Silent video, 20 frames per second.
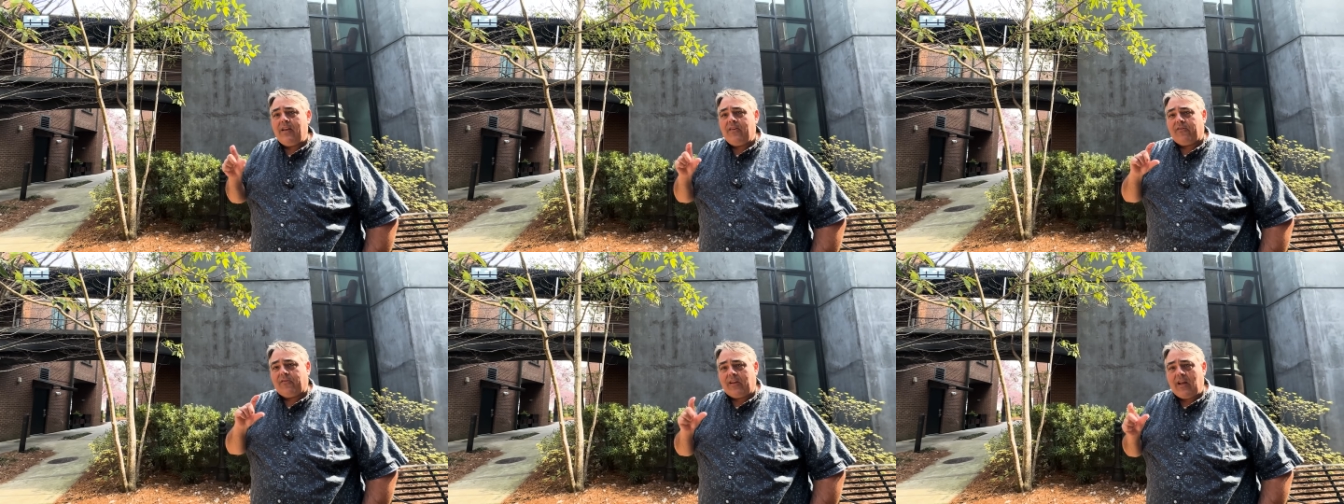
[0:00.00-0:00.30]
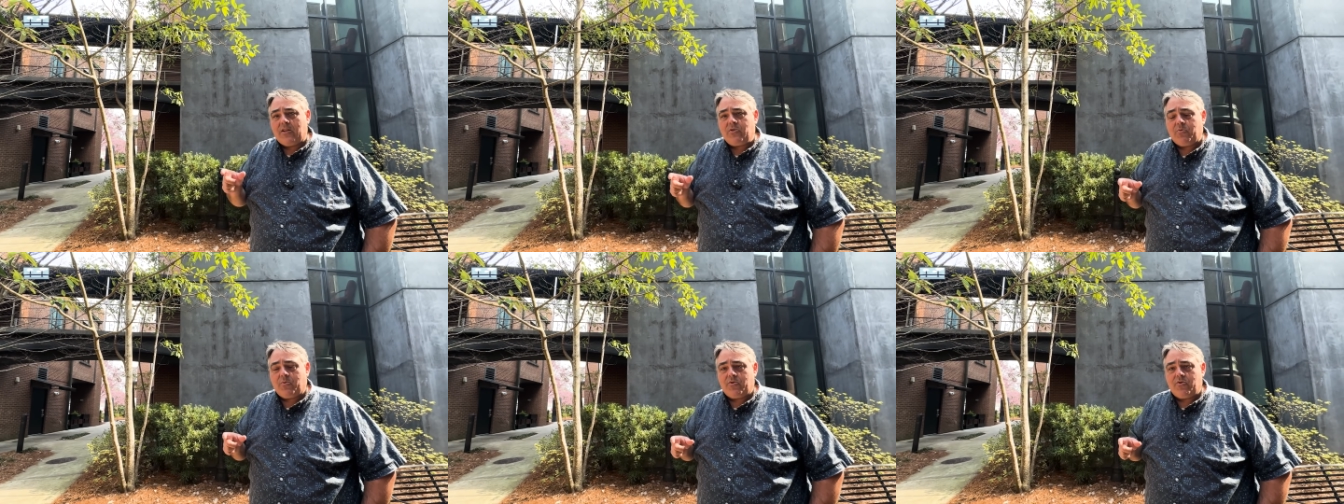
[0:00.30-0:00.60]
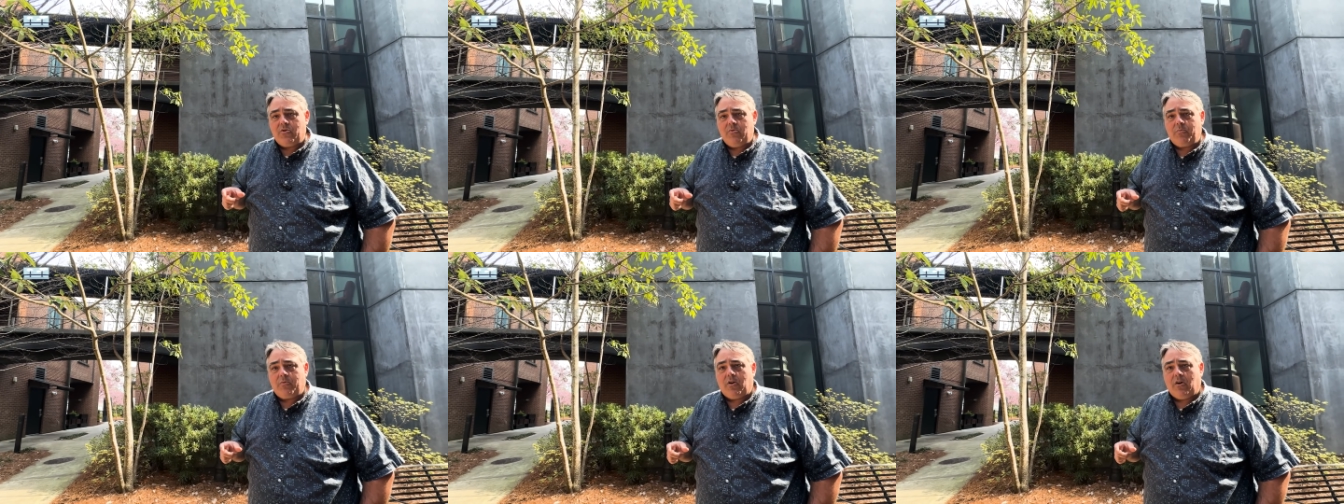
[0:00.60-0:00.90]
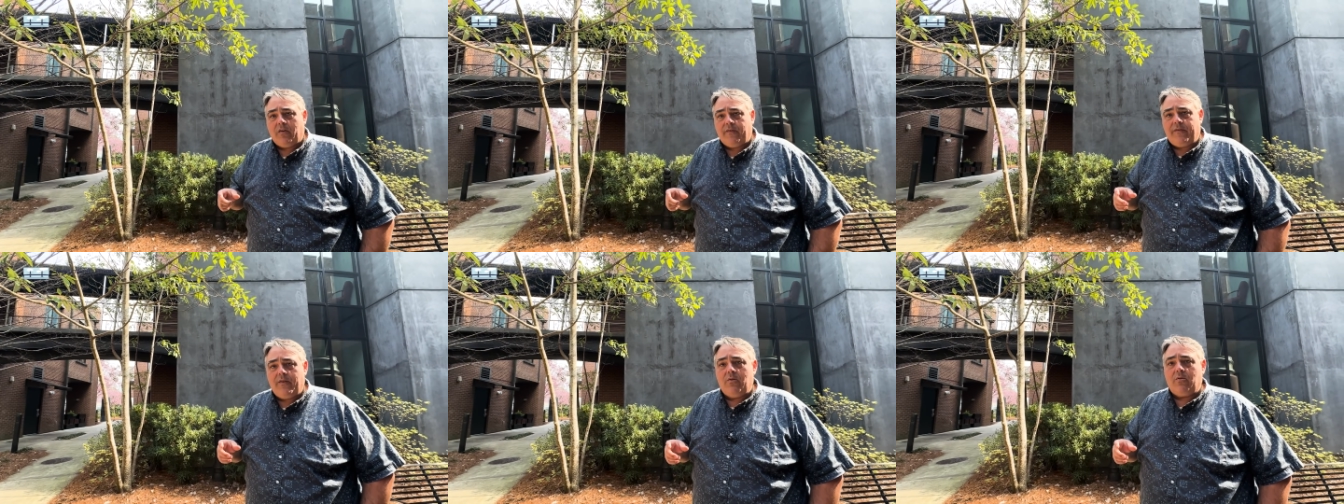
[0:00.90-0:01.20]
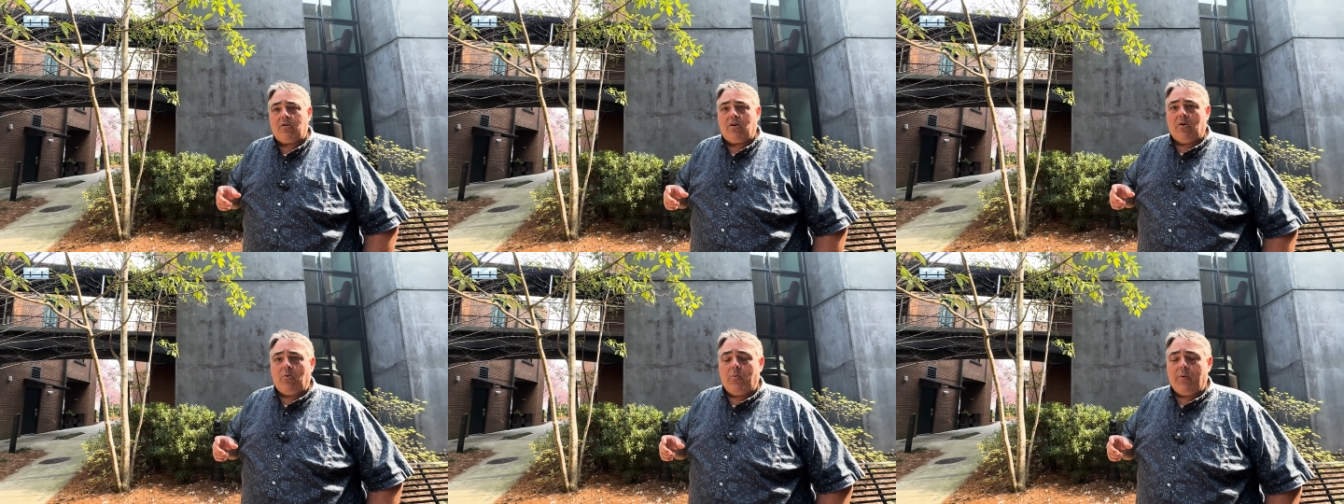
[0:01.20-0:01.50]
schedule a Zoom call, phone
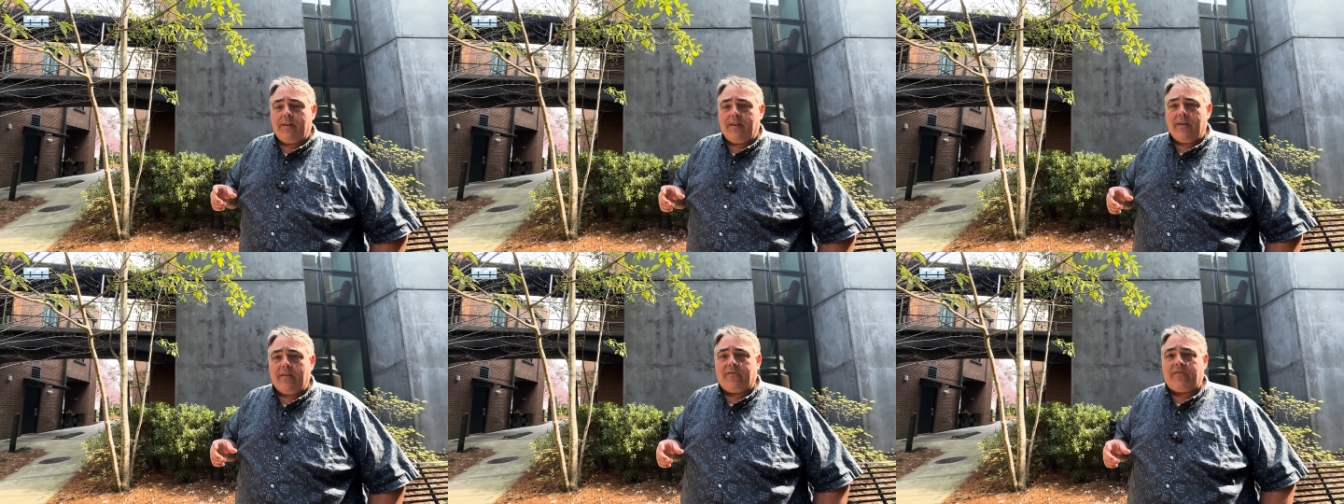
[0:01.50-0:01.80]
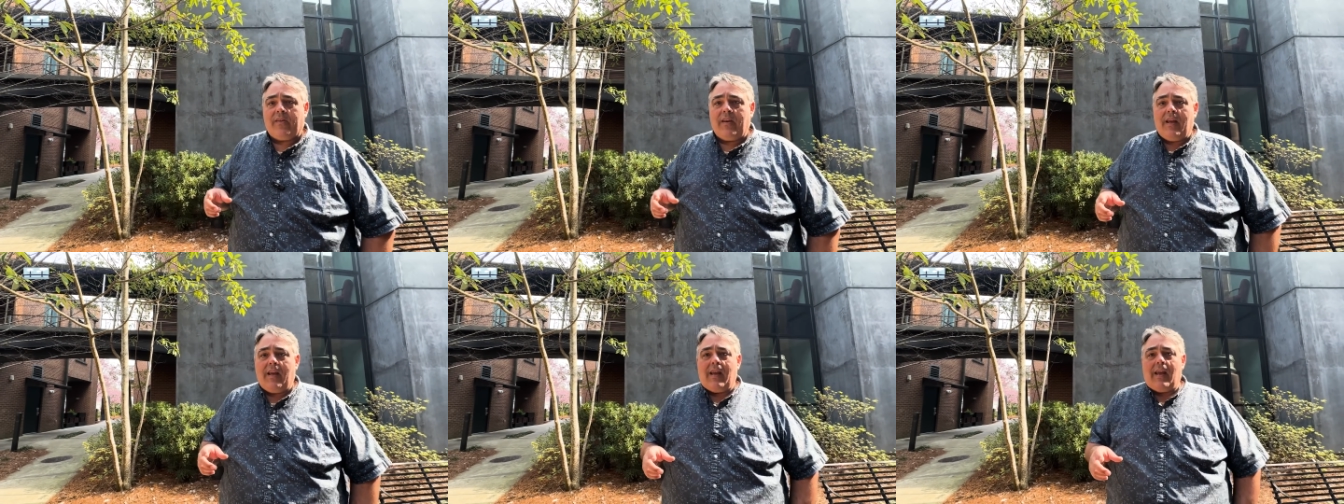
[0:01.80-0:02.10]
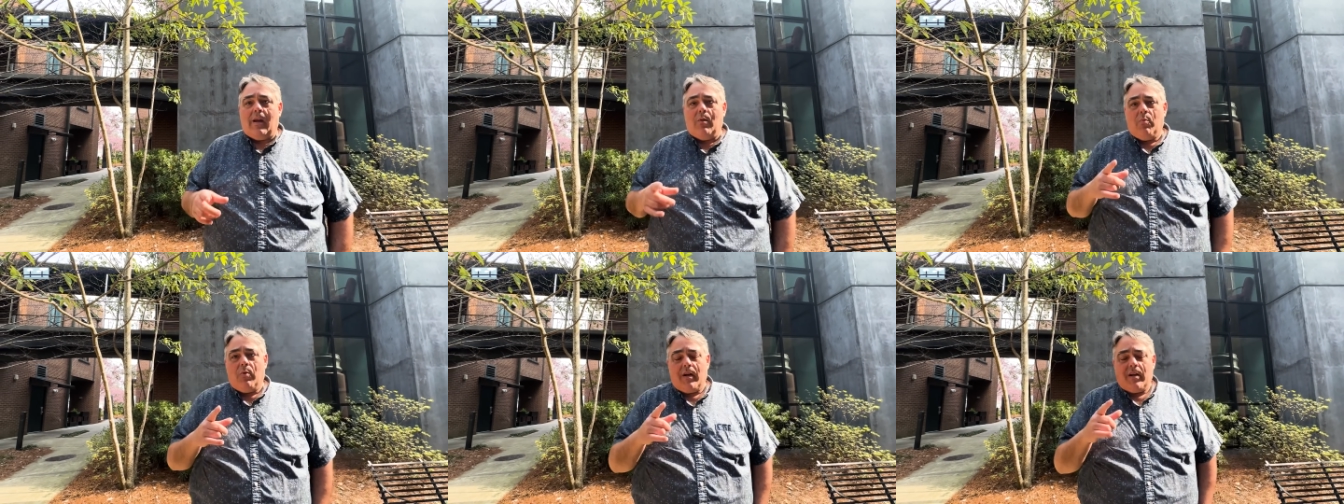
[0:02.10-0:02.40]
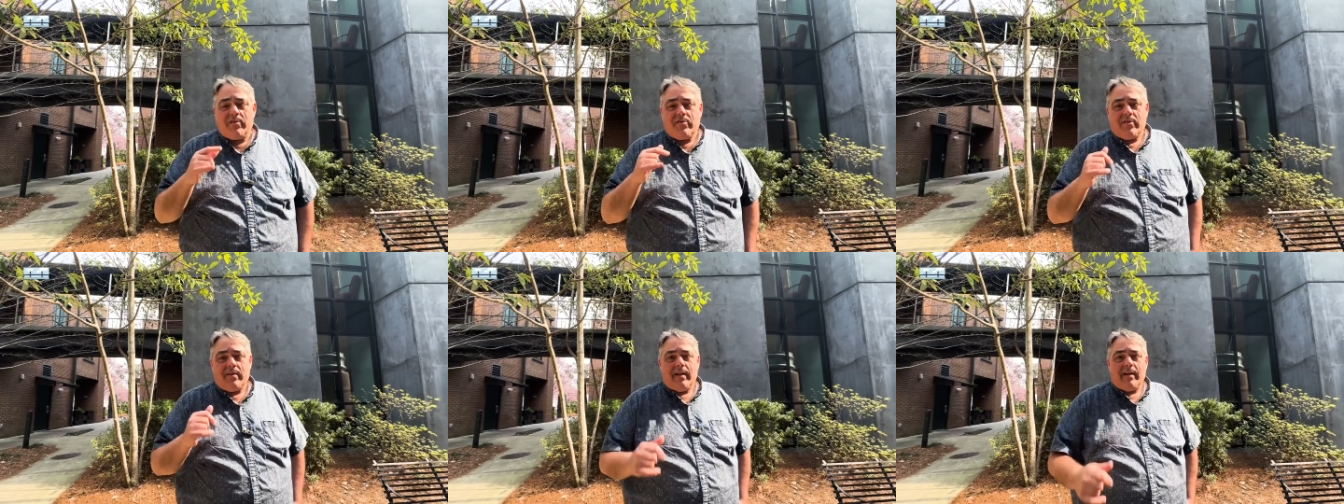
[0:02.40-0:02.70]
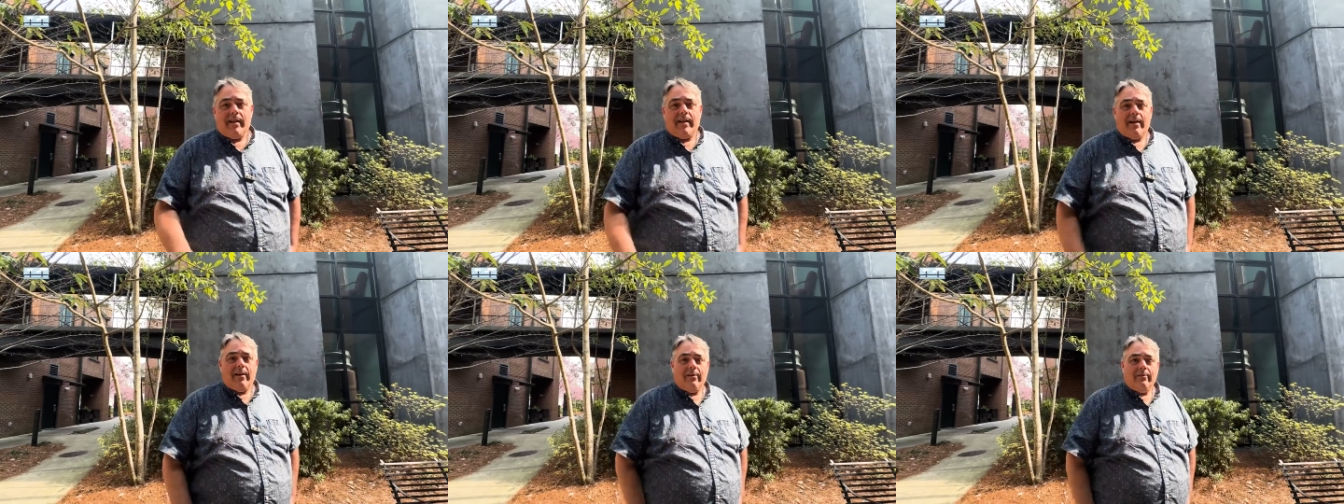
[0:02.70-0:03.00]
call with us, and we'll get you
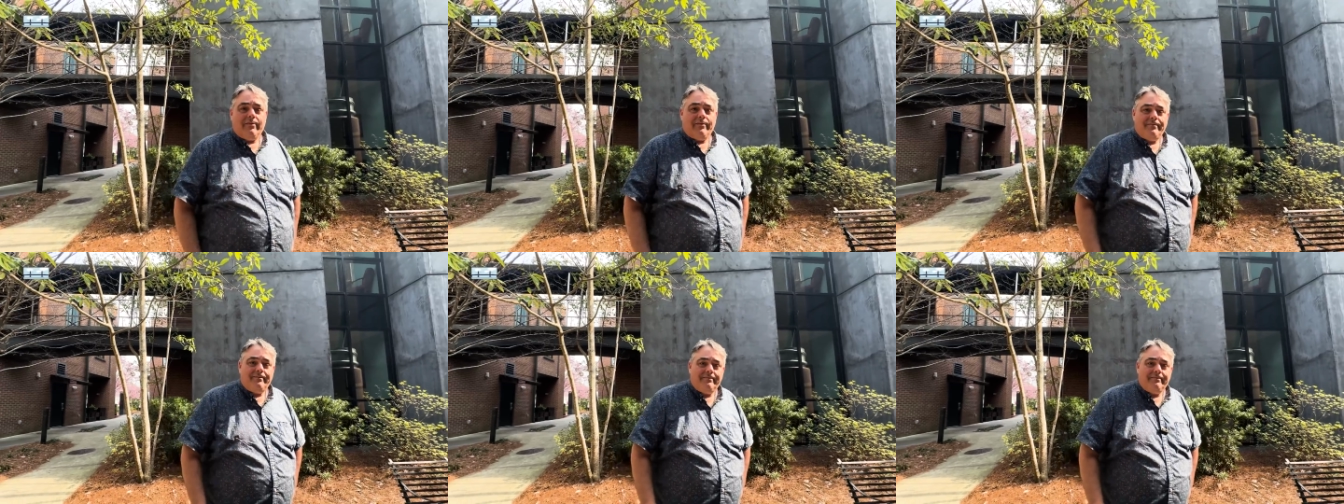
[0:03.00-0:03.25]
taken care of.